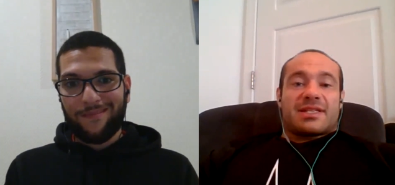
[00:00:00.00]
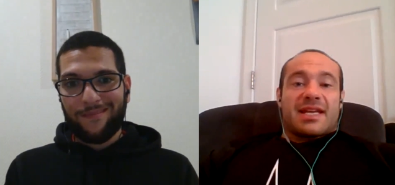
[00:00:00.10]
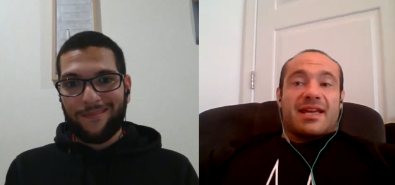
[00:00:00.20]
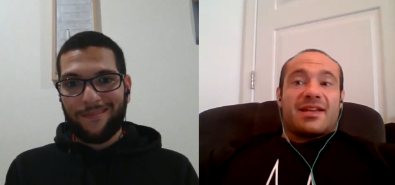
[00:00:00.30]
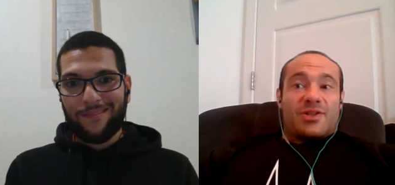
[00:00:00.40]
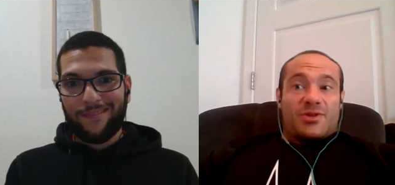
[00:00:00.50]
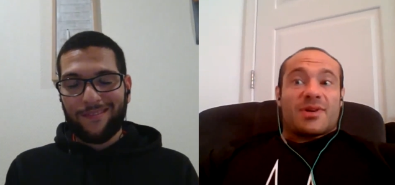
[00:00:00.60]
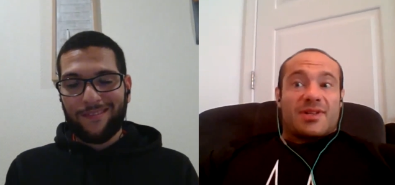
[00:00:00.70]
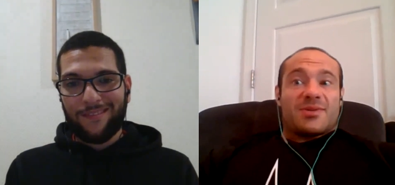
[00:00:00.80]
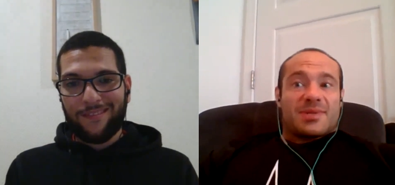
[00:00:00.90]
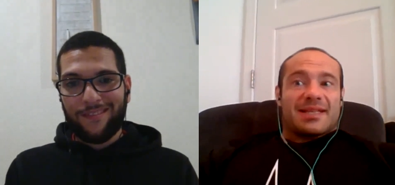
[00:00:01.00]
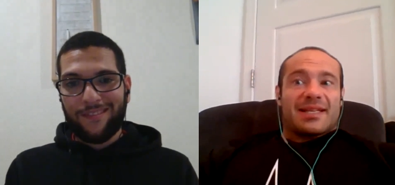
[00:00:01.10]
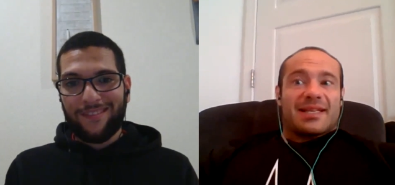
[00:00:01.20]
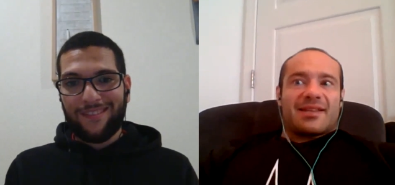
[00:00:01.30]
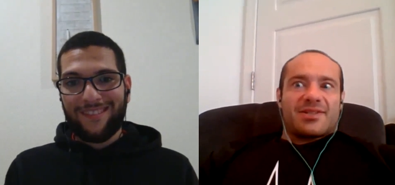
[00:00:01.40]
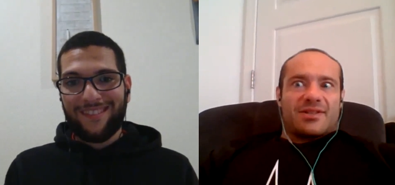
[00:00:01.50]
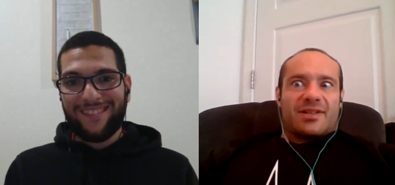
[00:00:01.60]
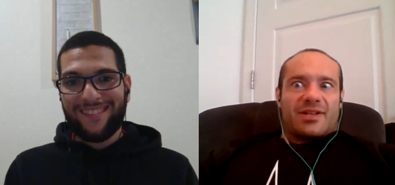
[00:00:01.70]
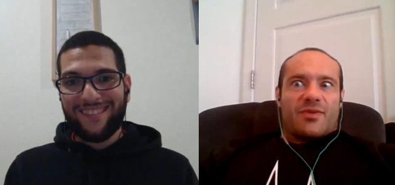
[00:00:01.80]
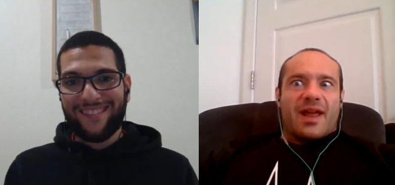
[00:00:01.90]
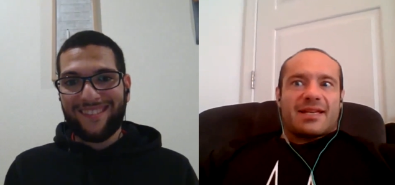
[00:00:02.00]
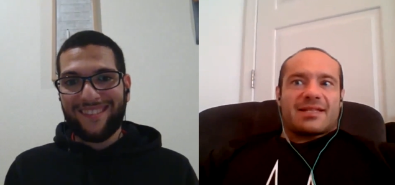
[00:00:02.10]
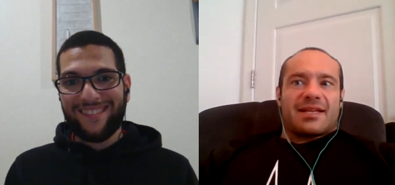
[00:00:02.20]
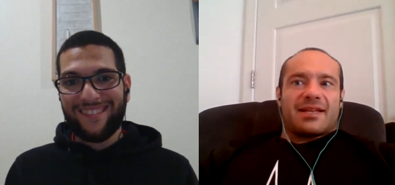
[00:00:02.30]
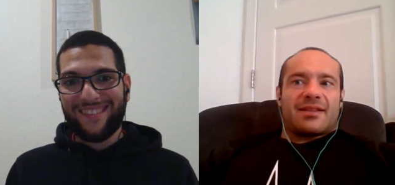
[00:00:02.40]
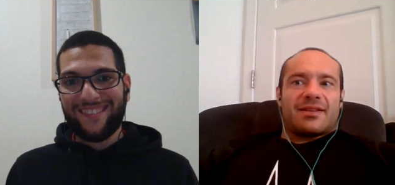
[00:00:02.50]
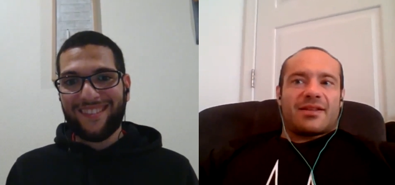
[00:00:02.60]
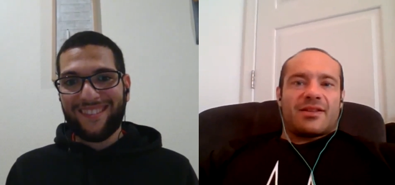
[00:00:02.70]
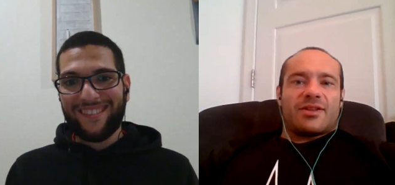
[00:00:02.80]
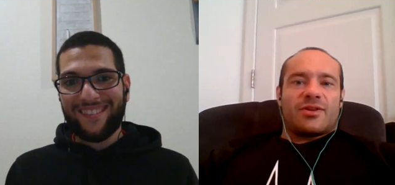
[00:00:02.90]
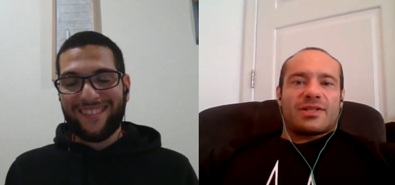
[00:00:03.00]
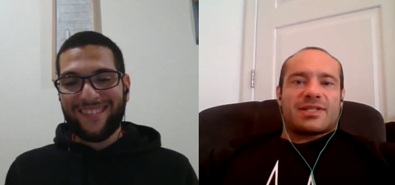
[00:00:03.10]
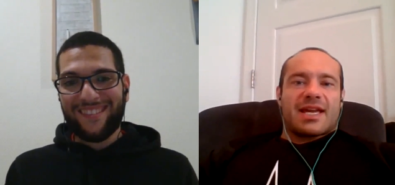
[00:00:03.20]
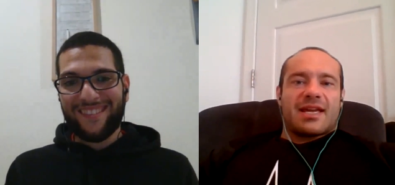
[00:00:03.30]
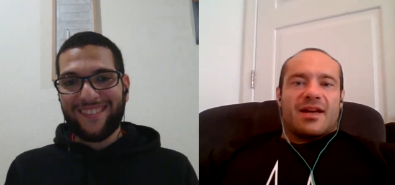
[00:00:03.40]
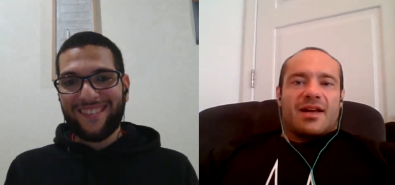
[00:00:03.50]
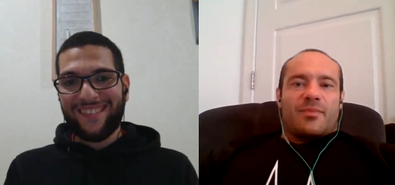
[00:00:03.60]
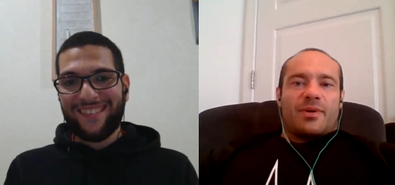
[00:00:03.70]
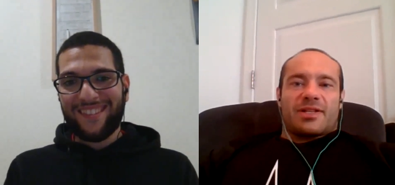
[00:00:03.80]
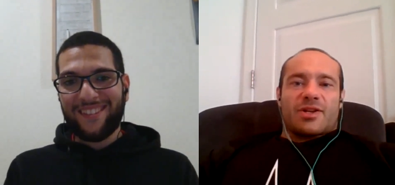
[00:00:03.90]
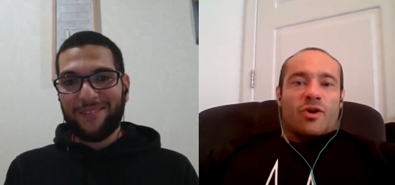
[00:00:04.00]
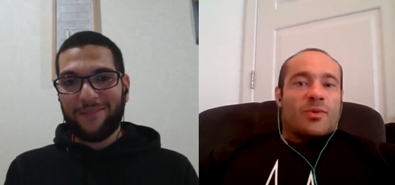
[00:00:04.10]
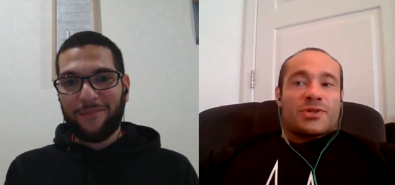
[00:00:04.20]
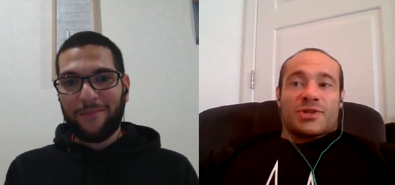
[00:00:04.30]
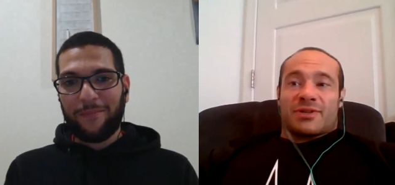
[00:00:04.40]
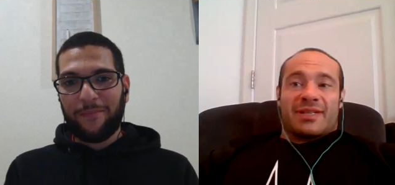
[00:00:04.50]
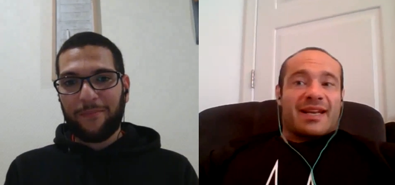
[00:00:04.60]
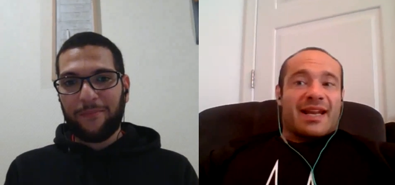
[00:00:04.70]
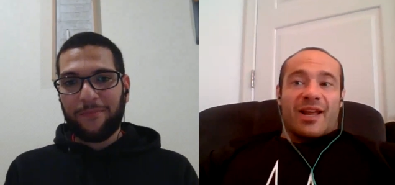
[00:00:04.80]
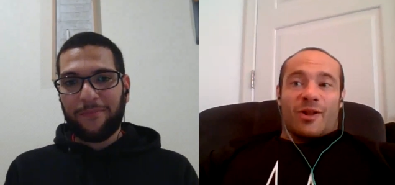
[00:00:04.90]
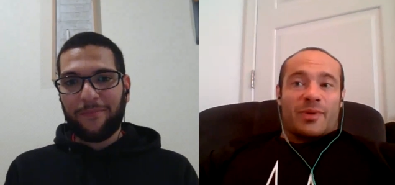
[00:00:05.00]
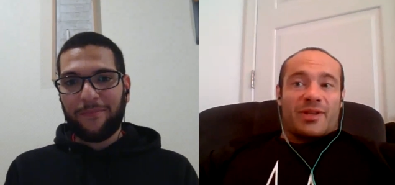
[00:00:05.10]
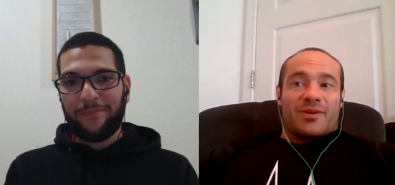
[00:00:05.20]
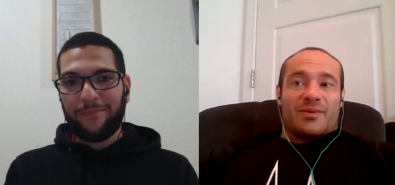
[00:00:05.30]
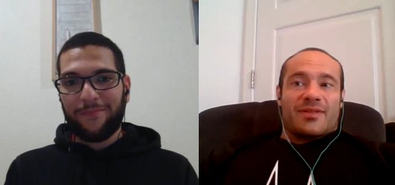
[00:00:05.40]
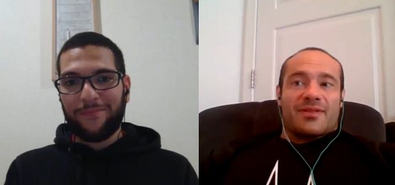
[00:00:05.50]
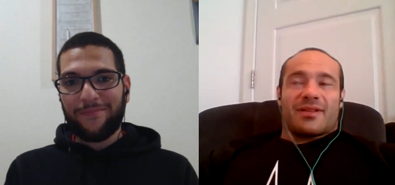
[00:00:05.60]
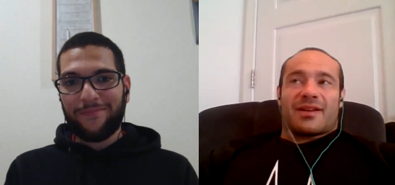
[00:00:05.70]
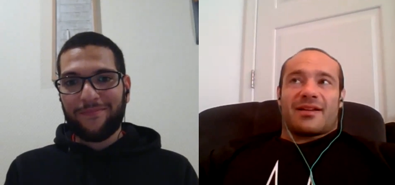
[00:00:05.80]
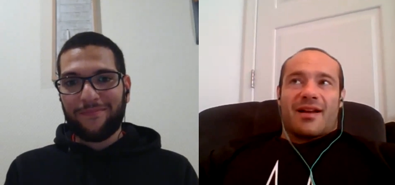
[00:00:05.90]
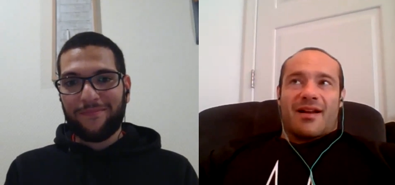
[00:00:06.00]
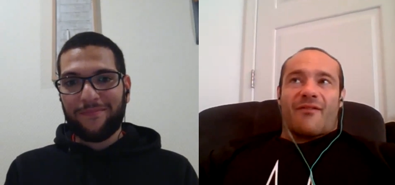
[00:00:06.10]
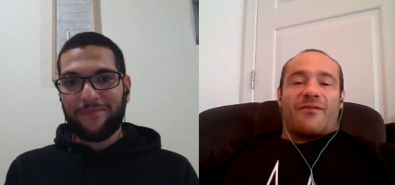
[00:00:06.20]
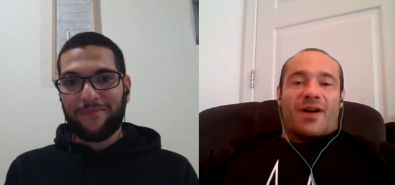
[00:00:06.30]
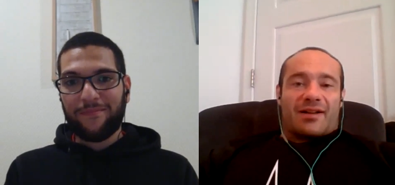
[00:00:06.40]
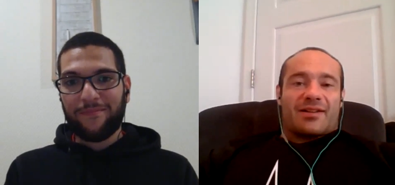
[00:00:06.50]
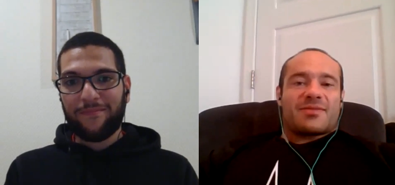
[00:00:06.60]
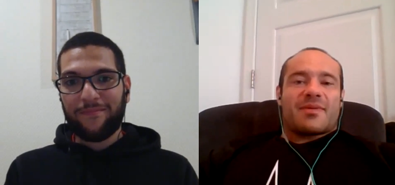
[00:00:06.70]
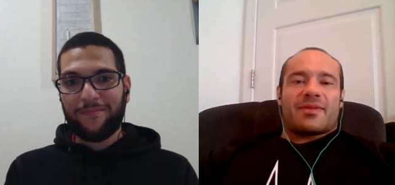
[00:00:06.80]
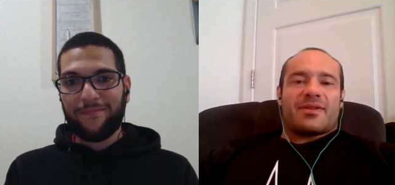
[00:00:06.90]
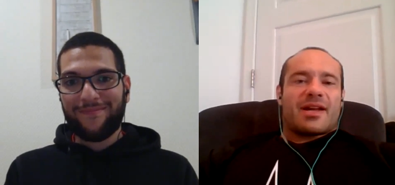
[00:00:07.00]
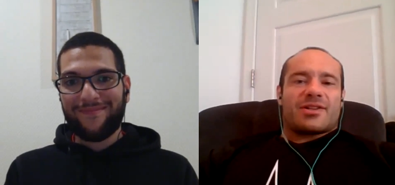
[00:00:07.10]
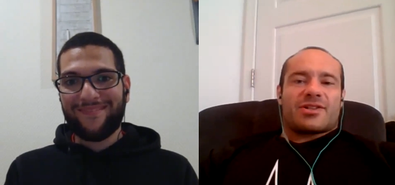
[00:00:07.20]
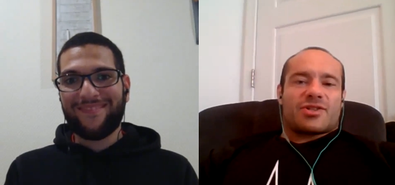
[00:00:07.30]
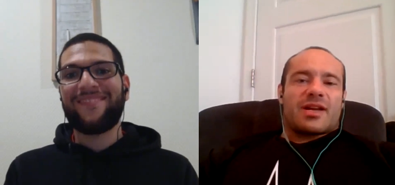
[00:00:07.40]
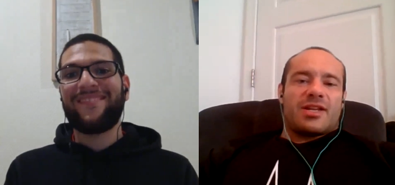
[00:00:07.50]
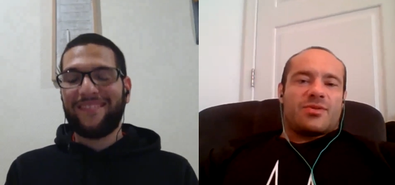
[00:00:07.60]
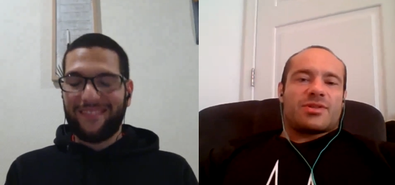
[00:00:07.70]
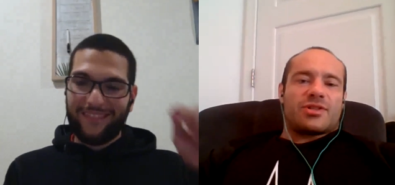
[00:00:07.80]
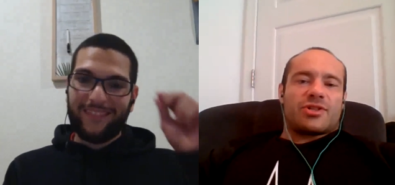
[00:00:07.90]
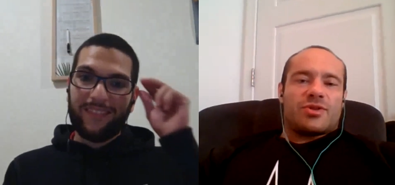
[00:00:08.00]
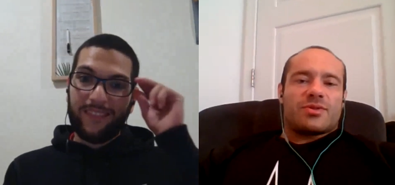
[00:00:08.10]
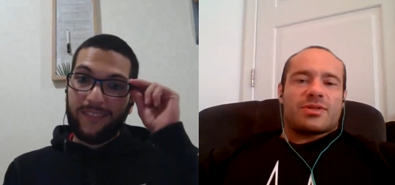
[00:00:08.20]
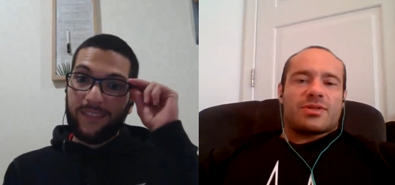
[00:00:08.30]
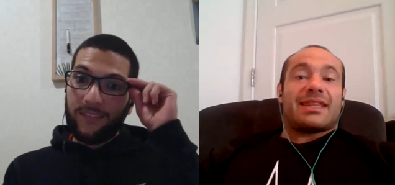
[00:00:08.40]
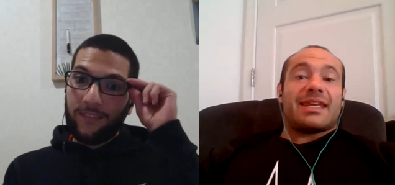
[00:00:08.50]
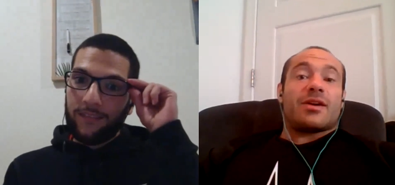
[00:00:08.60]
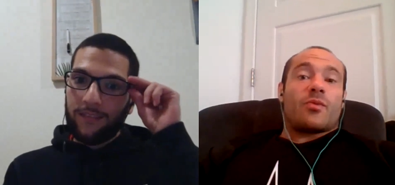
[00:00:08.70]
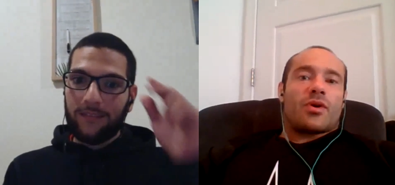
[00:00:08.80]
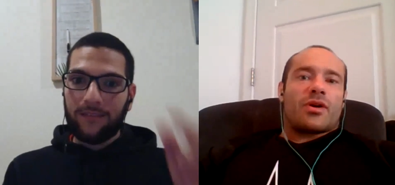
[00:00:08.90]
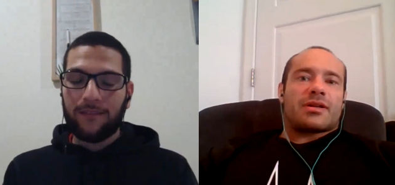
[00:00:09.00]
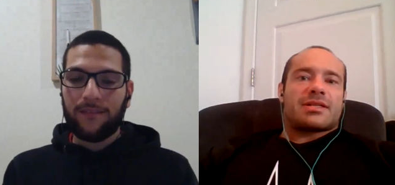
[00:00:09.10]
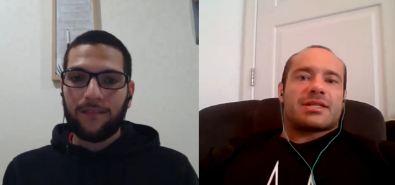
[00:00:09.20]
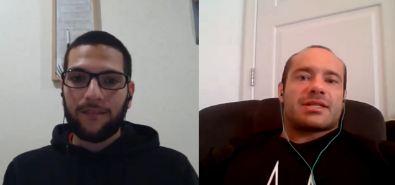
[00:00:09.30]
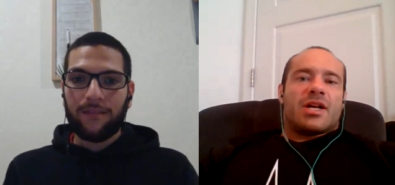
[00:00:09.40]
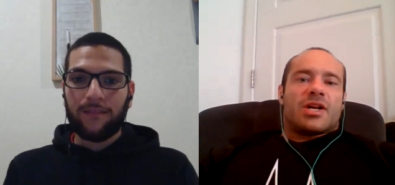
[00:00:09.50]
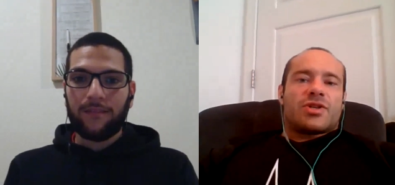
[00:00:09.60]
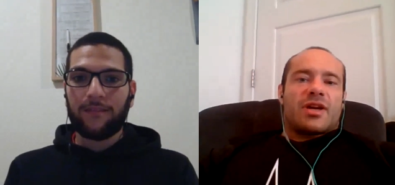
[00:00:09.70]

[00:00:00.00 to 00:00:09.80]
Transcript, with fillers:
Speaker 1: You can say you can use it like this, and they're like, great, and and, and then you can say, but it's almost certainly not helping you, and they're like, oh fuck, because remember they're not just trying to use it to use it; they think it works.